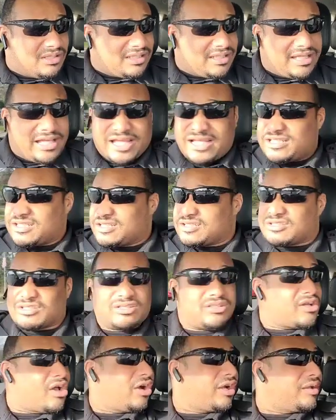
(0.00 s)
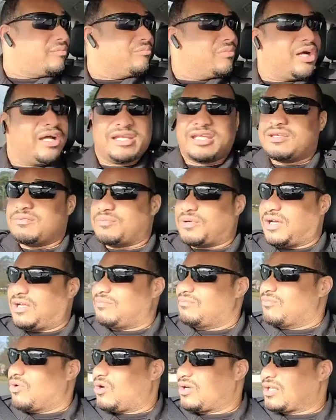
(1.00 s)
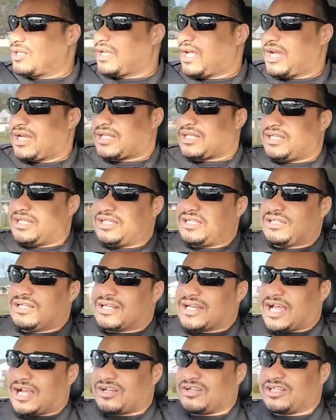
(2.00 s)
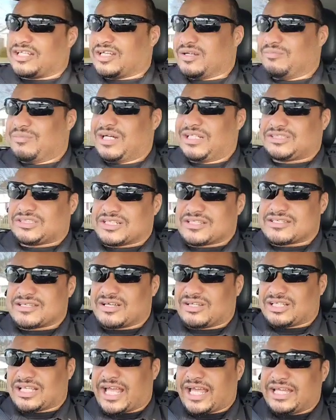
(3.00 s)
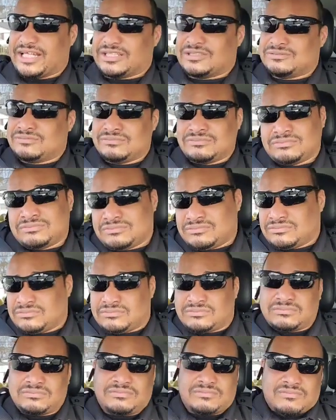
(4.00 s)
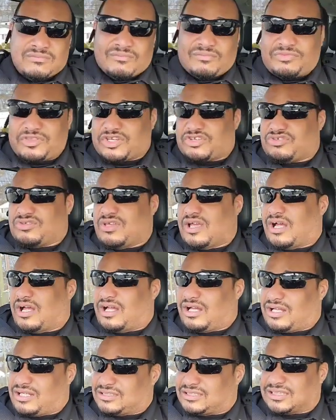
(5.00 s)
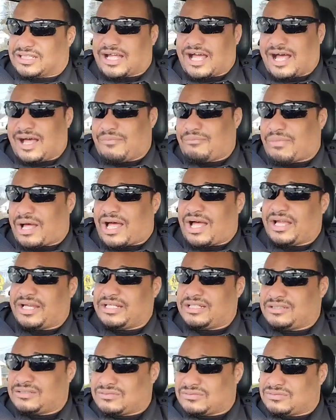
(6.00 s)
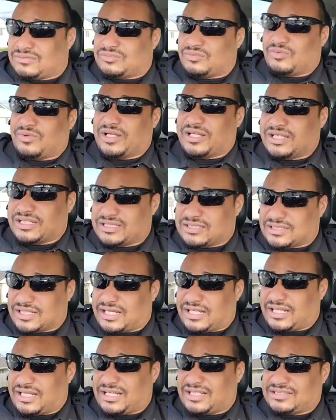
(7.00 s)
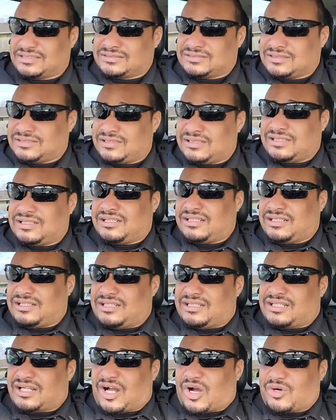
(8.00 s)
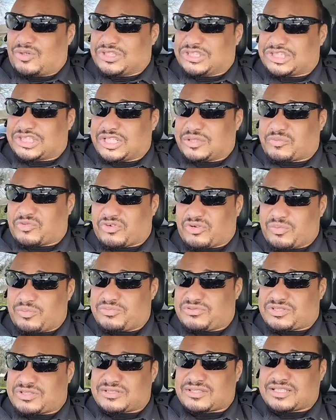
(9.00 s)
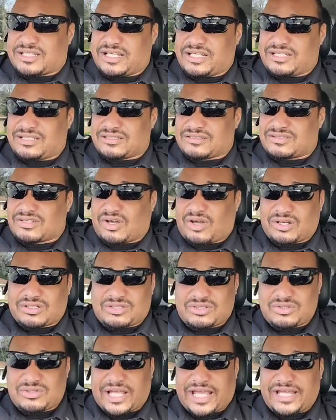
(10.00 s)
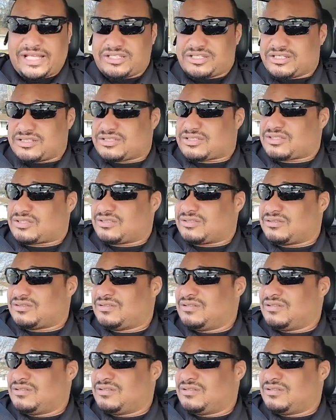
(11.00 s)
agents are talking money, but more than likely, you're not going to hear much until like the combine, when ownership groups sit and talk to agents.